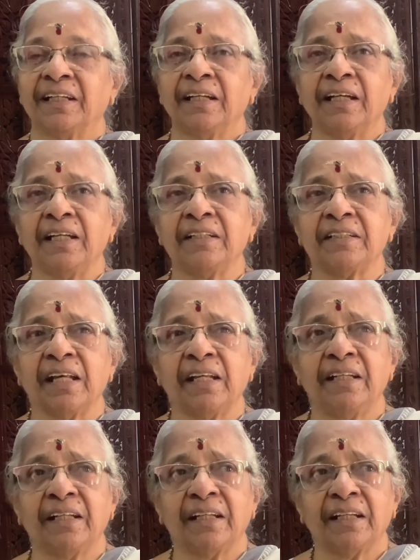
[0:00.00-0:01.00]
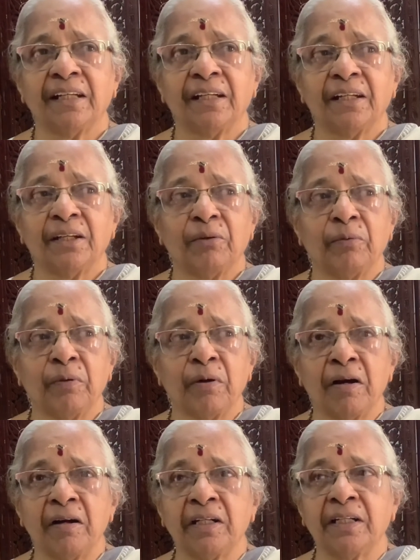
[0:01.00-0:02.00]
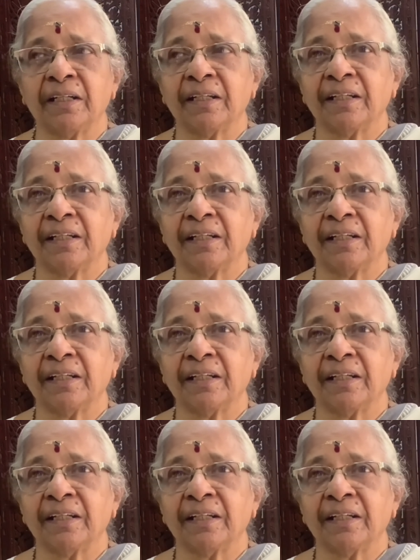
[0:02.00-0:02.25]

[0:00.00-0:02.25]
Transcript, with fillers: He said, what?